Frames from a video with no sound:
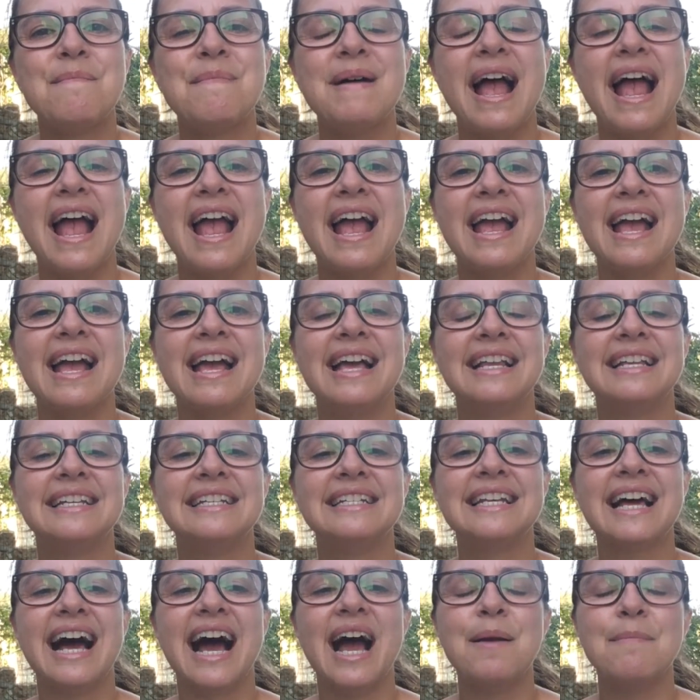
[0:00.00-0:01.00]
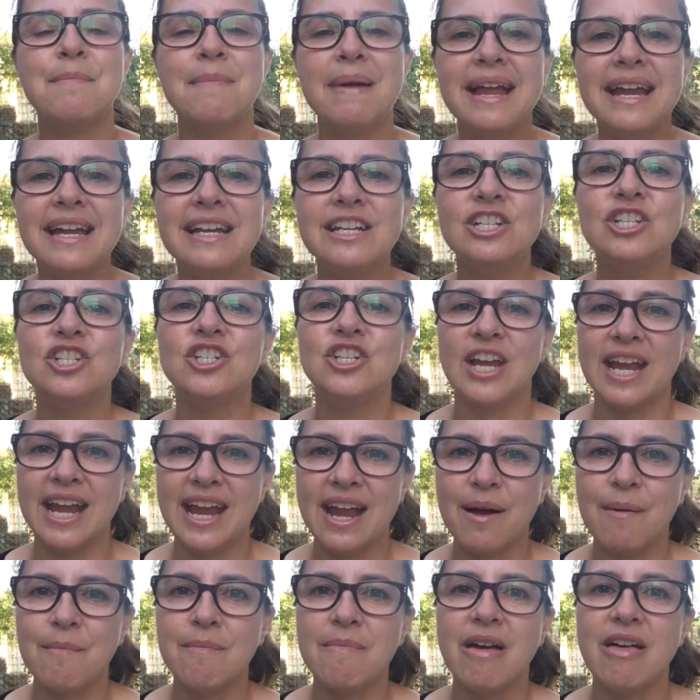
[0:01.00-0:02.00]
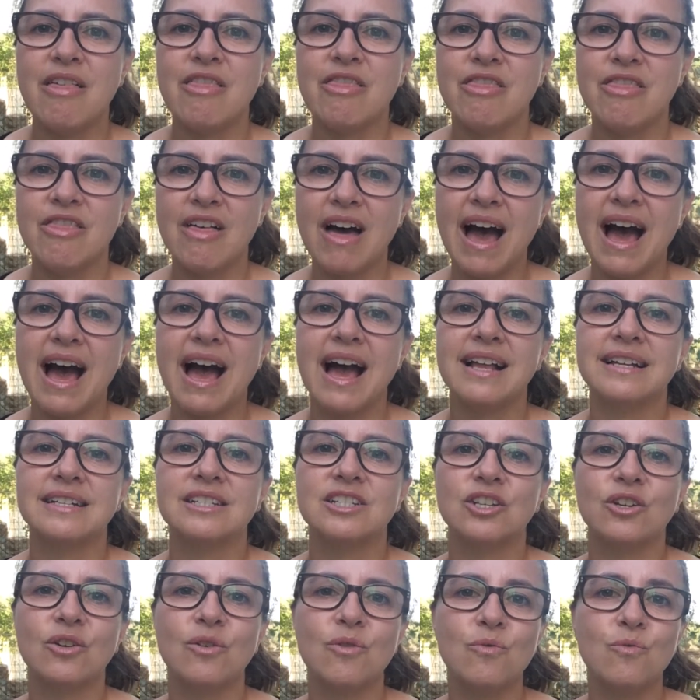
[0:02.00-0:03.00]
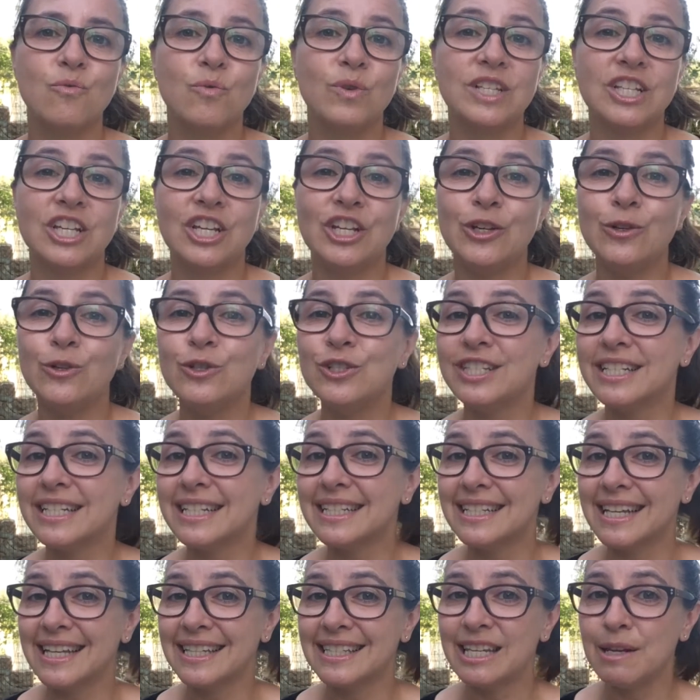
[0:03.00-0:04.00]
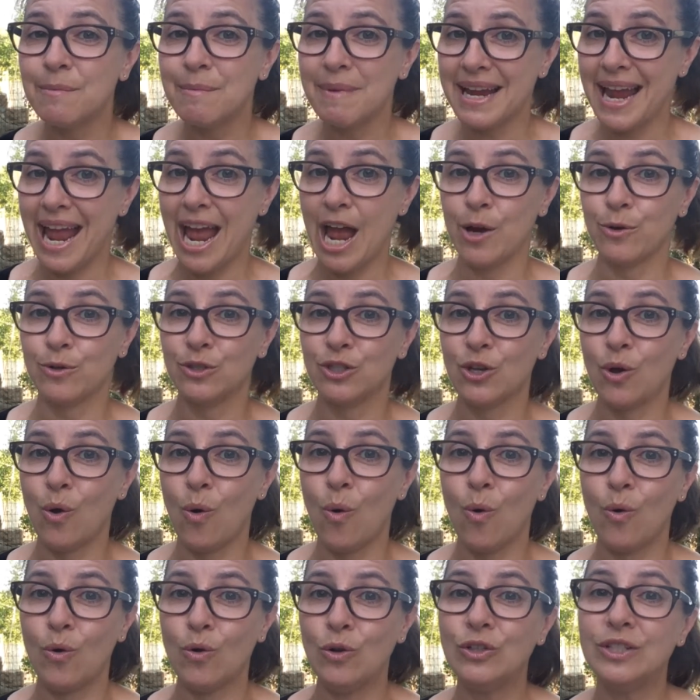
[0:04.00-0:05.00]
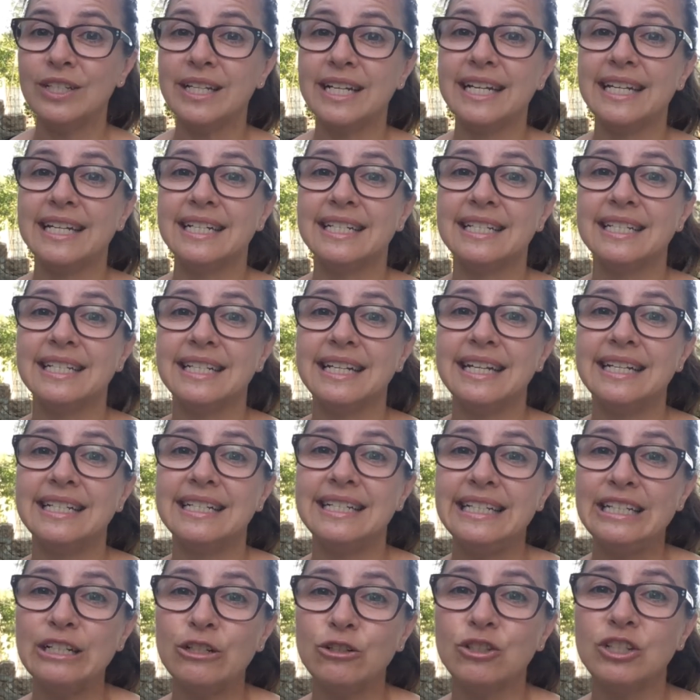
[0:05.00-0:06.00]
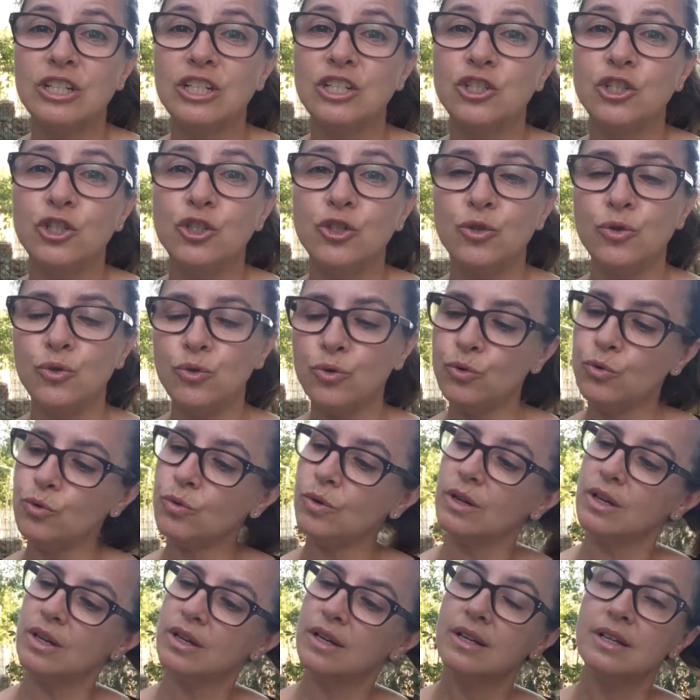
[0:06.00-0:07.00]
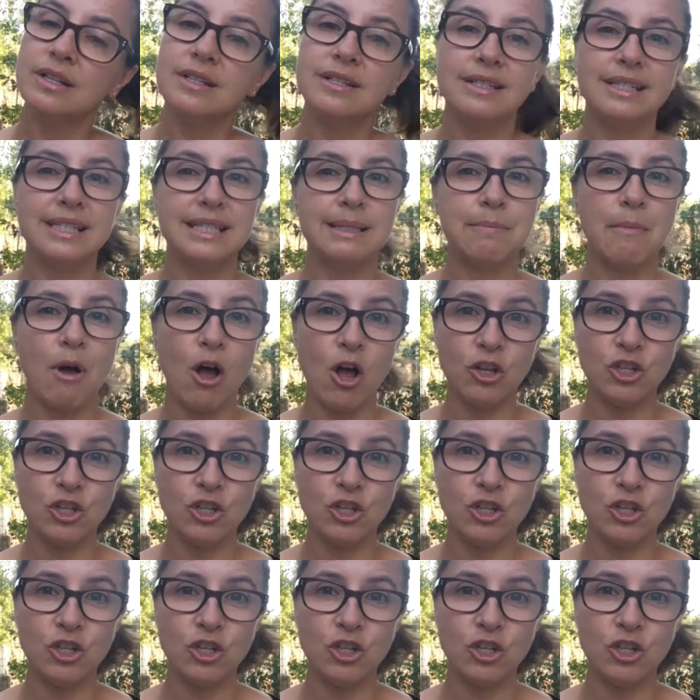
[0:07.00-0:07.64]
and I made jam that was a huge success in my household. It yielded 2 small